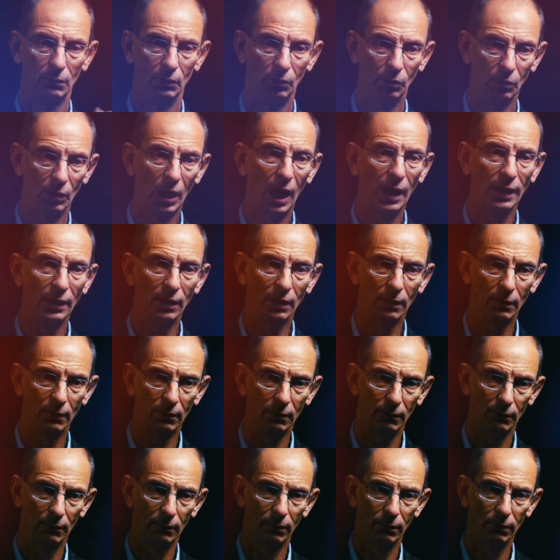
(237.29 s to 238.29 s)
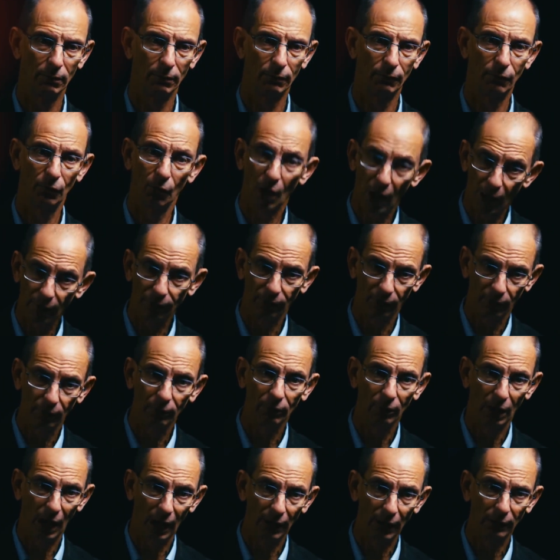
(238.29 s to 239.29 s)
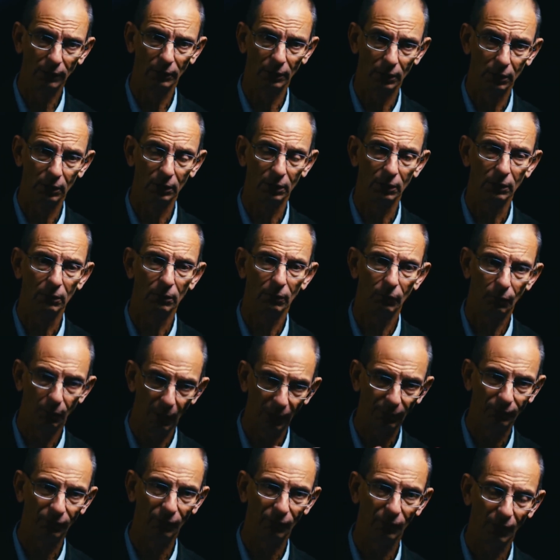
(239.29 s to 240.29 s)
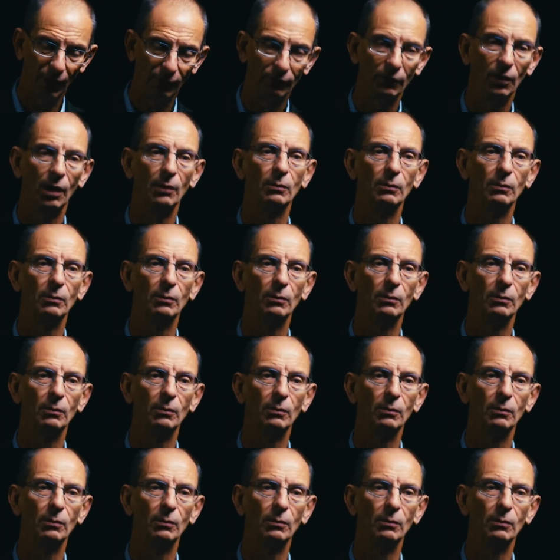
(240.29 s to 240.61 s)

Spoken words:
united forever, ideally. By forever,